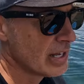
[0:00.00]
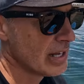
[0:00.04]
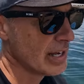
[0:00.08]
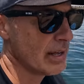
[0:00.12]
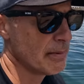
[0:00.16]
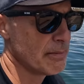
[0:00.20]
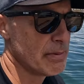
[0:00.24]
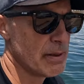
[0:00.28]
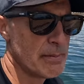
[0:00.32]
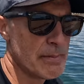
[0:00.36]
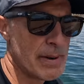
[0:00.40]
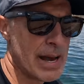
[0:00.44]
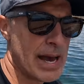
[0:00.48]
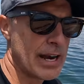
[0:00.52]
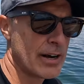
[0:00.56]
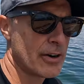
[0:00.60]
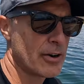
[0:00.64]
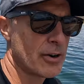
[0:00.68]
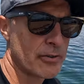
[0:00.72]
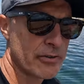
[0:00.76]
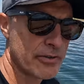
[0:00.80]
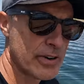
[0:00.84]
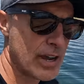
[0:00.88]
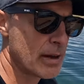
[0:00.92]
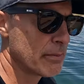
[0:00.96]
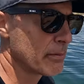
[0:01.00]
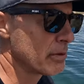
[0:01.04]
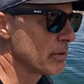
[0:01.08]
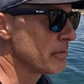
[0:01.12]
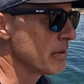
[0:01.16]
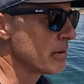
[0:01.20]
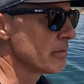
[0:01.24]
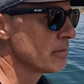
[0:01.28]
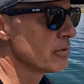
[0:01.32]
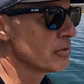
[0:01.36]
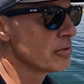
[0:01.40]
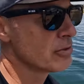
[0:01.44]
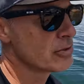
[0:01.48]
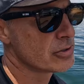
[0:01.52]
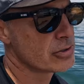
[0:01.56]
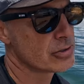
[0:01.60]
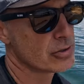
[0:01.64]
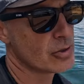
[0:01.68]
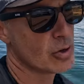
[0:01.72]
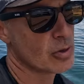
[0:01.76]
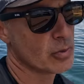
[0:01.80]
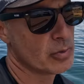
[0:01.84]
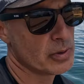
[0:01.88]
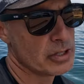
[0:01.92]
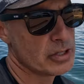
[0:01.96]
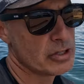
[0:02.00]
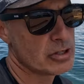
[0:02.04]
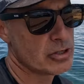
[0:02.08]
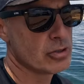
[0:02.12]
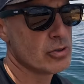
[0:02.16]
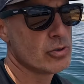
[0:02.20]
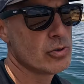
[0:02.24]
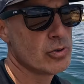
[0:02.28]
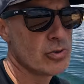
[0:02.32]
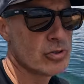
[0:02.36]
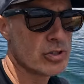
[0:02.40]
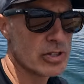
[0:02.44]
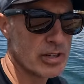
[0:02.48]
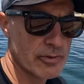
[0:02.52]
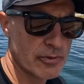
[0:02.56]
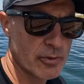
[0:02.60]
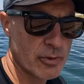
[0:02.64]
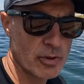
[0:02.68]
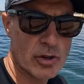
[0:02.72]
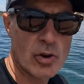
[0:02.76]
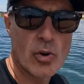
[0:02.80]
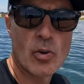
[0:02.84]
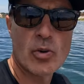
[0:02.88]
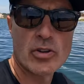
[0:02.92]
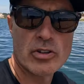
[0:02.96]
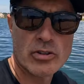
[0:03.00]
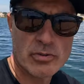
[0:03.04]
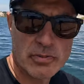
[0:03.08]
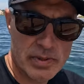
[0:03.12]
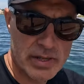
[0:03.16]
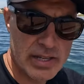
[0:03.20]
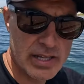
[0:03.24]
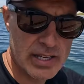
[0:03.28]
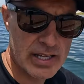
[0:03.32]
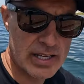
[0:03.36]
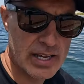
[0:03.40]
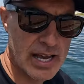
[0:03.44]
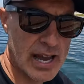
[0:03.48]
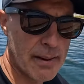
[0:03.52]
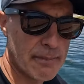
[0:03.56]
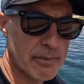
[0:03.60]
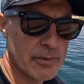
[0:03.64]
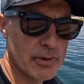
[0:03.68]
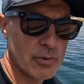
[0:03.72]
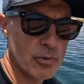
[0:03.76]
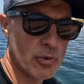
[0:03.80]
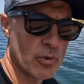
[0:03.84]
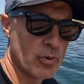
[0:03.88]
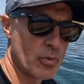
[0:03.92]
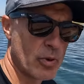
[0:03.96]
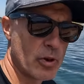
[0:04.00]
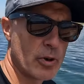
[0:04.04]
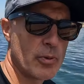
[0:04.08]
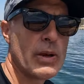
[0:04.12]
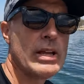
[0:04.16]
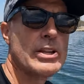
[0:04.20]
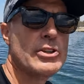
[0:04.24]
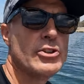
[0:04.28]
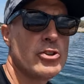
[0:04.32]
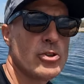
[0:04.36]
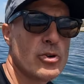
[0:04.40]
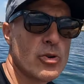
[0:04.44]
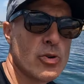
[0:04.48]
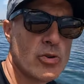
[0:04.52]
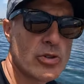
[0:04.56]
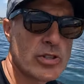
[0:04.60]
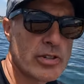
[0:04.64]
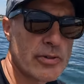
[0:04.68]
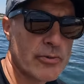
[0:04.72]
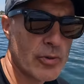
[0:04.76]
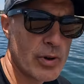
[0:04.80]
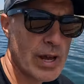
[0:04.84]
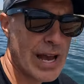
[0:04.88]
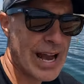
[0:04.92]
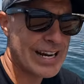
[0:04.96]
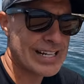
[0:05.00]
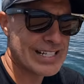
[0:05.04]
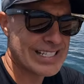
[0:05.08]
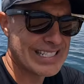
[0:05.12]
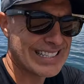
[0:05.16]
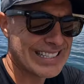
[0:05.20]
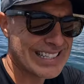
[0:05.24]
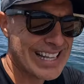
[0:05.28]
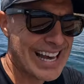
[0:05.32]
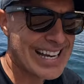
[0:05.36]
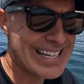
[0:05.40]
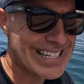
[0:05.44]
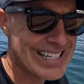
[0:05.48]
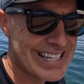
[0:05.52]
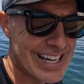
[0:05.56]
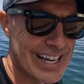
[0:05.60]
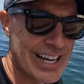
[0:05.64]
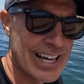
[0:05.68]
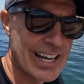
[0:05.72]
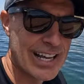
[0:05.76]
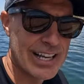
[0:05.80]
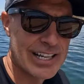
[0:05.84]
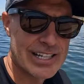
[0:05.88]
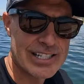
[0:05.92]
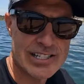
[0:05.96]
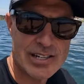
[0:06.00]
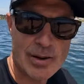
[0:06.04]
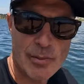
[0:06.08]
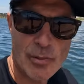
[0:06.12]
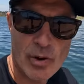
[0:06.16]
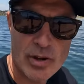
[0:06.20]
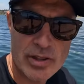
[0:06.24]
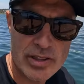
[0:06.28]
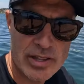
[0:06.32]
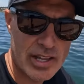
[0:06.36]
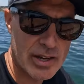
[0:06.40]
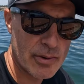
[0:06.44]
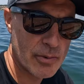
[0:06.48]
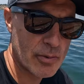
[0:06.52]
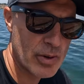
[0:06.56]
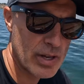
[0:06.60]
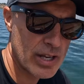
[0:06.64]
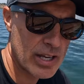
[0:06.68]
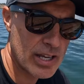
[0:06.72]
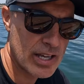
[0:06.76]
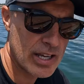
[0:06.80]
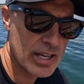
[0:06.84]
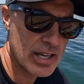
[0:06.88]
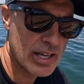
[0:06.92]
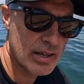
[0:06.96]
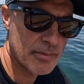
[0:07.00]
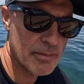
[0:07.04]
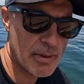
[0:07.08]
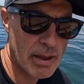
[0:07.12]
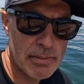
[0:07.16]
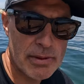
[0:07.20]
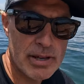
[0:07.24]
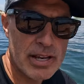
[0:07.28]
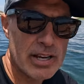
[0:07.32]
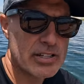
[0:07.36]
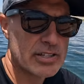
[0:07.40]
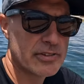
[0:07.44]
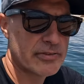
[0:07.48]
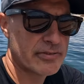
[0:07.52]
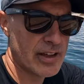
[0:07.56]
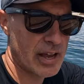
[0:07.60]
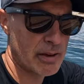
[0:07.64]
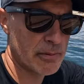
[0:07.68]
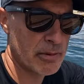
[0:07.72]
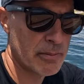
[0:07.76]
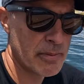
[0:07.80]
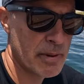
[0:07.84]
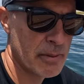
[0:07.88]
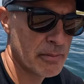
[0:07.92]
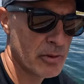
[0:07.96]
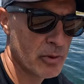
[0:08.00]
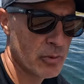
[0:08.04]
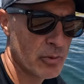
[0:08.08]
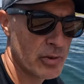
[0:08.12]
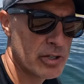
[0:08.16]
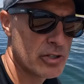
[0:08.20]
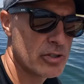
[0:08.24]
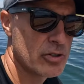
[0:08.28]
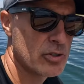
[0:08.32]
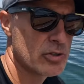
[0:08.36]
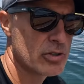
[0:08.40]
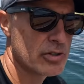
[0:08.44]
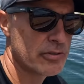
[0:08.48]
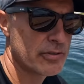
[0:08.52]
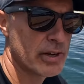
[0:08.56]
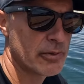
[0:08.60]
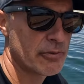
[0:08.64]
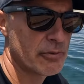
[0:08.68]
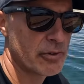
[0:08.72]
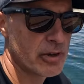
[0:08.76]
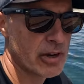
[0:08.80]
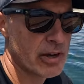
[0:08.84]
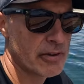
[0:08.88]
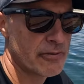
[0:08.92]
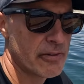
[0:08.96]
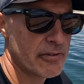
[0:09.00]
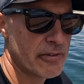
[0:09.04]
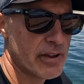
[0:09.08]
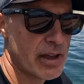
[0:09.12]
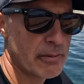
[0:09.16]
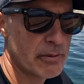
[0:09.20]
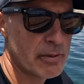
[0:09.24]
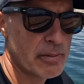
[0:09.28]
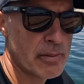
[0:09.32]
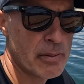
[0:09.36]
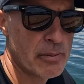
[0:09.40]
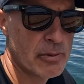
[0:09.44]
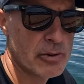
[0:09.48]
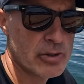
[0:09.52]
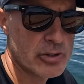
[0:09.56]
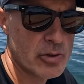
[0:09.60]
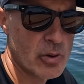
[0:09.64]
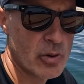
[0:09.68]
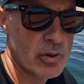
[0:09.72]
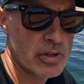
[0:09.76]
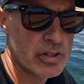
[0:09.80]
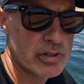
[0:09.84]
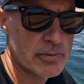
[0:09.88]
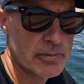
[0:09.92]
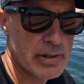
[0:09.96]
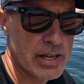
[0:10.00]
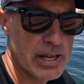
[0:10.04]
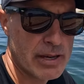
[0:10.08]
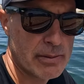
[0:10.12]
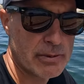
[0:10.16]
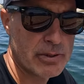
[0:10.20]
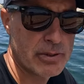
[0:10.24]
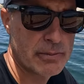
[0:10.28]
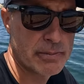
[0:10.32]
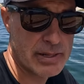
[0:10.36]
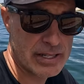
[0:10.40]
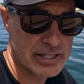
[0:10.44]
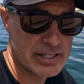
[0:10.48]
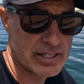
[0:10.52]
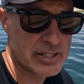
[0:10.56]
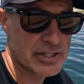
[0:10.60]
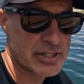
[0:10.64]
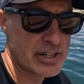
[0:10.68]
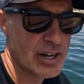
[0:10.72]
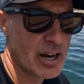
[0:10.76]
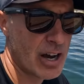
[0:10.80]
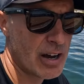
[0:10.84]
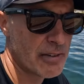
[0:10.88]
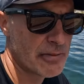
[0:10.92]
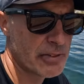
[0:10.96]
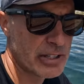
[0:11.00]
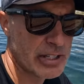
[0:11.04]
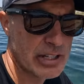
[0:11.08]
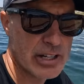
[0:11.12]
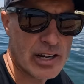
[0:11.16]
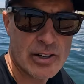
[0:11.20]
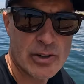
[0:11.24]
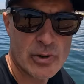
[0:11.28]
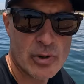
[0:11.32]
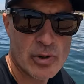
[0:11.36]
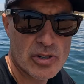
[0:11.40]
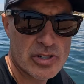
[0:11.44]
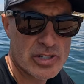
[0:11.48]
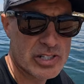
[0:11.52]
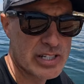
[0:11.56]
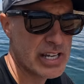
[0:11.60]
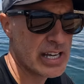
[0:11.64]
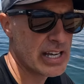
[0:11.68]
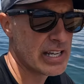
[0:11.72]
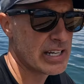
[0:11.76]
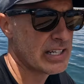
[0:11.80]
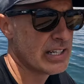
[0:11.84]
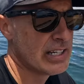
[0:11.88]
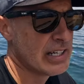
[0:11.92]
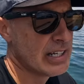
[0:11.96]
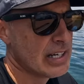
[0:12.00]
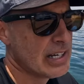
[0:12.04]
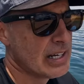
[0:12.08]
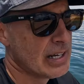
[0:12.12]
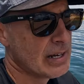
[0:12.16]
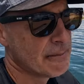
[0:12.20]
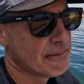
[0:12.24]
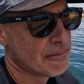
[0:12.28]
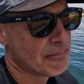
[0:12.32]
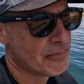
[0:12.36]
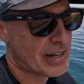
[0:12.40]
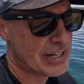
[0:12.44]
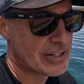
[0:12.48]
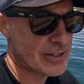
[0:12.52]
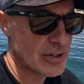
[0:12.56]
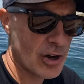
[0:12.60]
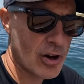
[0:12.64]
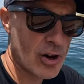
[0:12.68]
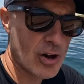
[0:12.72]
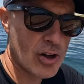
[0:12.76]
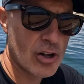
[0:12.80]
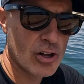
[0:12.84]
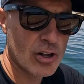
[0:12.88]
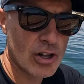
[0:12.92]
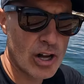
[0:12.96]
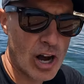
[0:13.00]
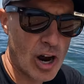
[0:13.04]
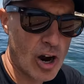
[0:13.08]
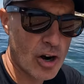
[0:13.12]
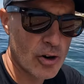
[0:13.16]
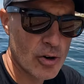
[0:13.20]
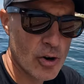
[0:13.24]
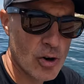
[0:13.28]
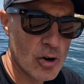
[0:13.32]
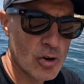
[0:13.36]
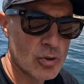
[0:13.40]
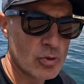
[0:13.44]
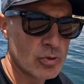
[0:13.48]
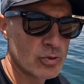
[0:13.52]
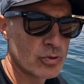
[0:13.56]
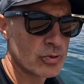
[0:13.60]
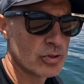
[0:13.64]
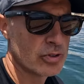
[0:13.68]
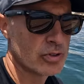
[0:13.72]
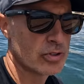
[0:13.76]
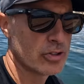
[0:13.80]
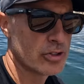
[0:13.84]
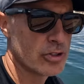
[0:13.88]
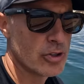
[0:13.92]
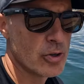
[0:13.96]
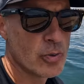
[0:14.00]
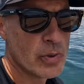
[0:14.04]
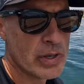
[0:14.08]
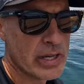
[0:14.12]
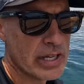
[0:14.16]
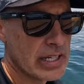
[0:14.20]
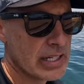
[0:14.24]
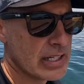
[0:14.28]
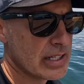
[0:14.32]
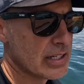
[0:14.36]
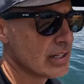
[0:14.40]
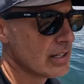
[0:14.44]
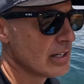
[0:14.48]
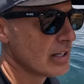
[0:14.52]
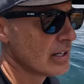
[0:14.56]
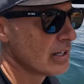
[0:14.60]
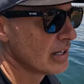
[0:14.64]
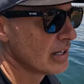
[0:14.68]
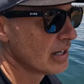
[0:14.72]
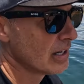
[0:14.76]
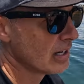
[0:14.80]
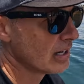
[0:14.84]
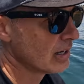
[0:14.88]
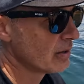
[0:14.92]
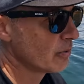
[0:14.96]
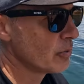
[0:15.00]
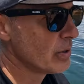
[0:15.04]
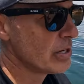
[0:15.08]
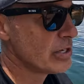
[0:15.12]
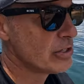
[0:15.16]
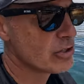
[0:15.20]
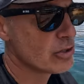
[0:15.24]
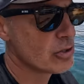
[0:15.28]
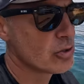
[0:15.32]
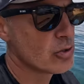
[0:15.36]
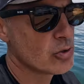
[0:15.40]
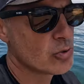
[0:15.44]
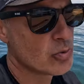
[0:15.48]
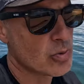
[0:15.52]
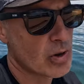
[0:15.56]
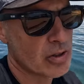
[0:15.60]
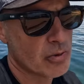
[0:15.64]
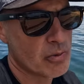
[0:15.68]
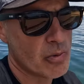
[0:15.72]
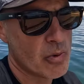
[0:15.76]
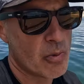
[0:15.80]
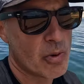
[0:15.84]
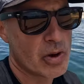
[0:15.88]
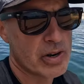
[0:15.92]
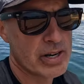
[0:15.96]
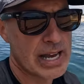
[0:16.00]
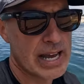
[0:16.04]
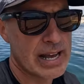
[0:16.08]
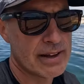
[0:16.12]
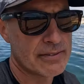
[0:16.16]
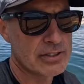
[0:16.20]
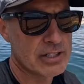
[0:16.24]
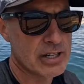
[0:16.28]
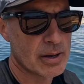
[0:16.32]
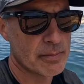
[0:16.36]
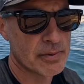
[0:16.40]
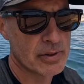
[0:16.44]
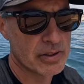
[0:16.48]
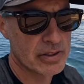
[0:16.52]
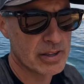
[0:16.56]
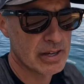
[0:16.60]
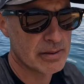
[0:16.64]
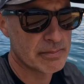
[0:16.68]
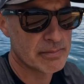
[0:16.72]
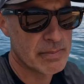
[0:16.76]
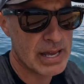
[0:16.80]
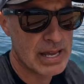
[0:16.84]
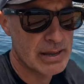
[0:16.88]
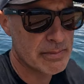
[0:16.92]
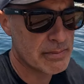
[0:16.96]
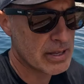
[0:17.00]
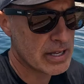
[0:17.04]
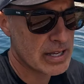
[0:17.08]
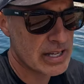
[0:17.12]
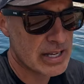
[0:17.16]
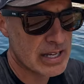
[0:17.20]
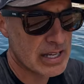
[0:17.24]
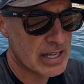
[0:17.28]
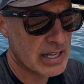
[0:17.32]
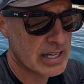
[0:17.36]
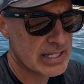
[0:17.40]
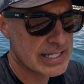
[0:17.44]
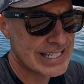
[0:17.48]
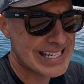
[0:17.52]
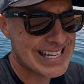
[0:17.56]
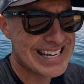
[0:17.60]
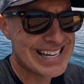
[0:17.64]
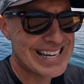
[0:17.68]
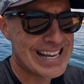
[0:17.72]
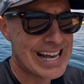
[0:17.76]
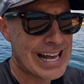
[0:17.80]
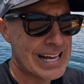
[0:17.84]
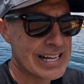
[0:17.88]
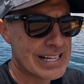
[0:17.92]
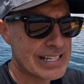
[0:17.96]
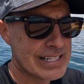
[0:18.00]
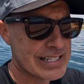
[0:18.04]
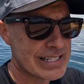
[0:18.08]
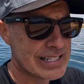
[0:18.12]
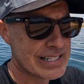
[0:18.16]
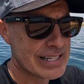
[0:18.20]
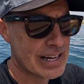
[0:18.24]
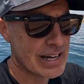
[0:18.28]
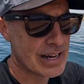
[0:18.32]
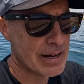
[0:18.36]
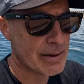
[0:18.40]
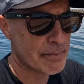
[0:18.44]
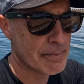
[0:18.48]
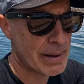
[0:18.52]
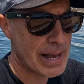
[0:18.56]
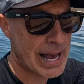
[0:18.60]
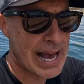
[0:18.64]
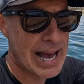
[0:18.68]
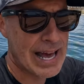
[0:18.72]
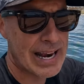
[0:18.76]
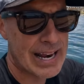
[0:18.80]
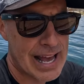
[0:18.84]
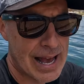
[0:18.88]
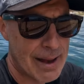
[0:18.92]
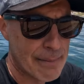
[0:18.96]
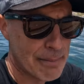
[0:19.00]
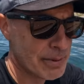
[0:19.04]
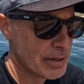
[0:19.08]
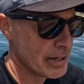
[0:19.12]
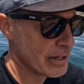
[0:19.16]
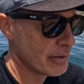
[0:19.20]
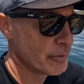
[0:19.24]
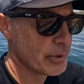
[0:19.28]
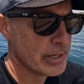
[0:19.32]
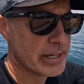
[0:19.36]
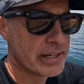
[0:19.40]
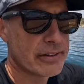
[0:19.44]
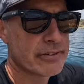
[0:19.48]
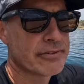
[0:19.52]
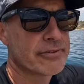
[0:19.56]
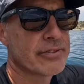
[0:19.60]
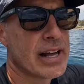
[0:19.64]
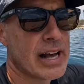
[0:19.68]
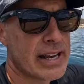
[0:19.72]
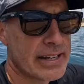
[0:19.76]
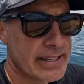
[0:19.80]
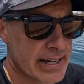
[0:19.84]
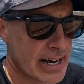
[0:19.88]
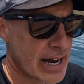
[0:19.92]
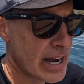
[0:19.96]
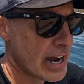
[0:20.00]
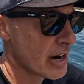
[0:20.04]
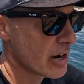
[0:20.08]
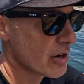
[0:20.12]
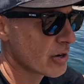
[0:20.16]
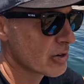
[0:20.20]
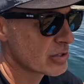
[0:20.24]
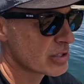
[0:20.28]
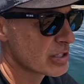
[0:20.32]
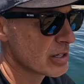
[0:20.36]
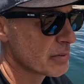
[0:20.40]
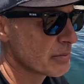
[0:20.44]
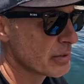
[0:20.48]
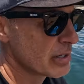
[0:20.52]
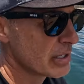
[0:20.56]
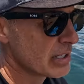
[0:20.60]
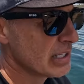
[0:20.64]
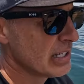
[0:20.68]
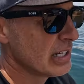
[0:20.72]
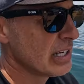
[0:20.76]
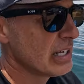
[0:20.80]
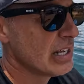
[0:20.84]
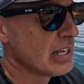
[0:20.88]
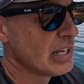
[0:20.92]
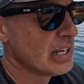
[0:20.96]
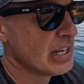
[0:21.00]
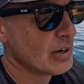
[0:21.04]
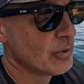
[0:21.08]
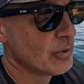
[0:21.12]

and be mad at our family members, or we choose if we're going to be happy. We, we choose if we actually let someone that we maybe it is a family member. We choose if if, we, if a family member is going to be able to piss us off and get under our skin. That's all our own doing. Uh, we choose whether we want to have something that may be seen as uh, bad happening. We get a flat tire or something